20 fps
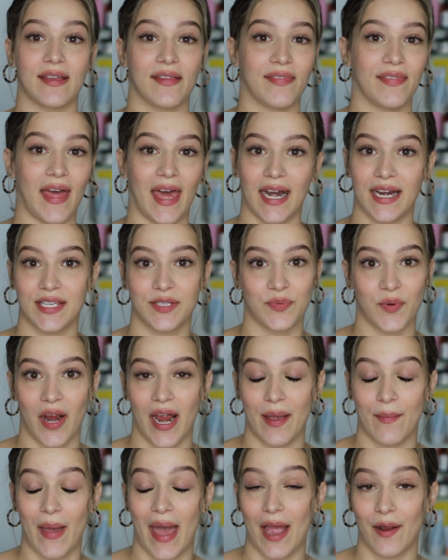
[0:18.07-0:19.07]
that is where
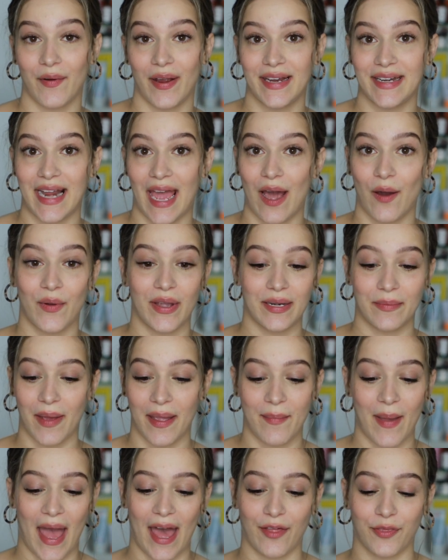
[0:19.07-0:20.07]
I'm at right now in my
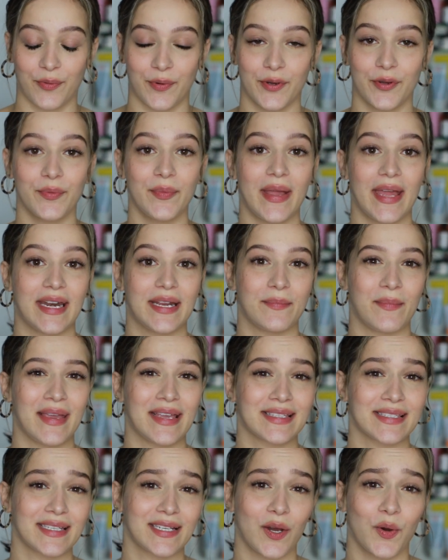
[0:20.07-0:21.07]
bathroom and it
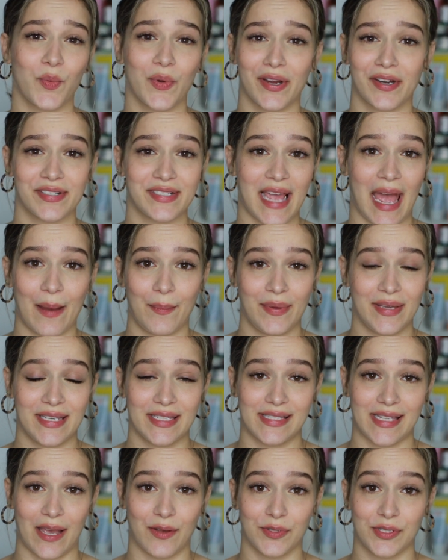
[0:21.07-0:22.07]
makes like a weird tapping
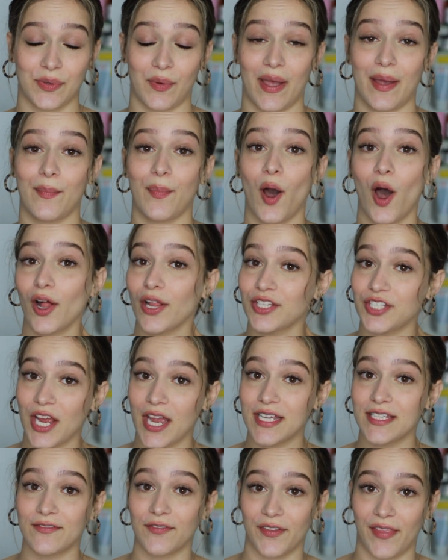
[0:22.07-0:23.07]
sound so I
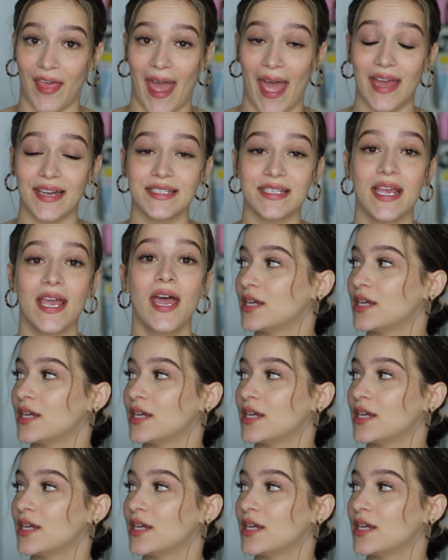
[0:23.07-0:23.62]
apologize for that